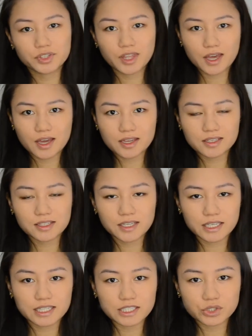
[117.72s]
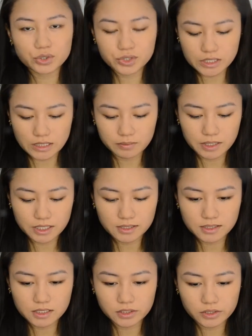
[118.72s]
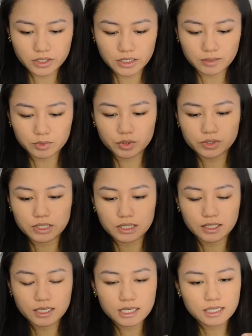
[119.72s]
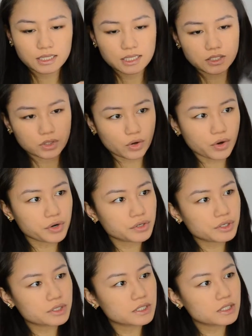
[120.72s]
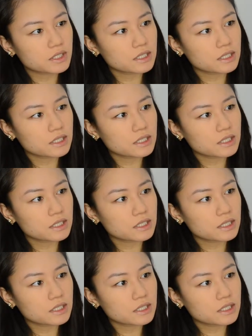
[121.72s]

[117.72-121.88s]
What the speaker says: that, I like to set my concealer, and I'm using the NARS